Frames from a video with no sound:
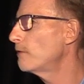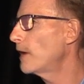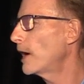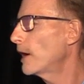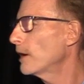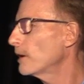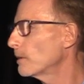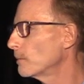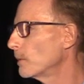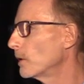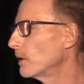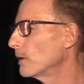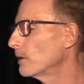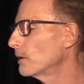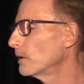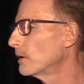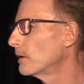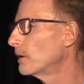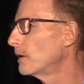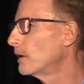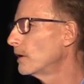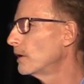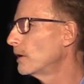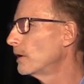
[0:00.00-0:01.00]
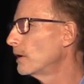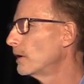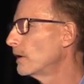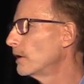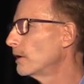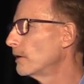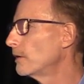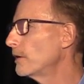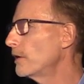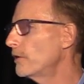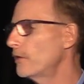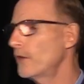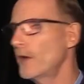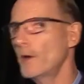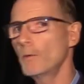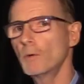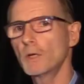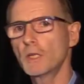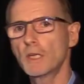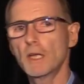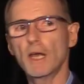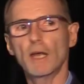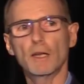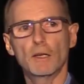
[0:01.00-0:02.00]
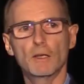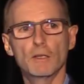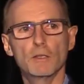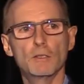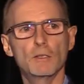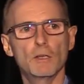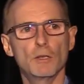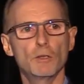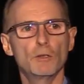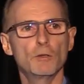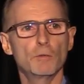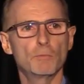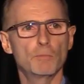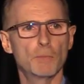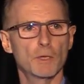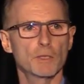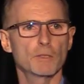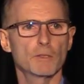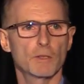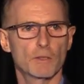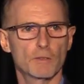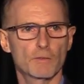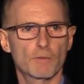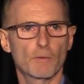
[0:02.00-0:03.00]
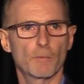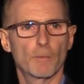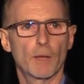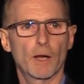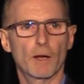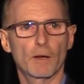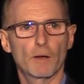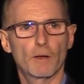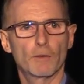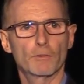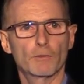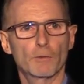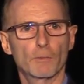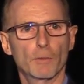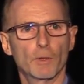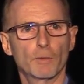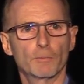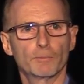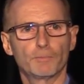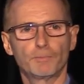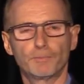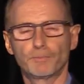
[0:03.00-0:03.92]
valuable that they would get continued business from that customer.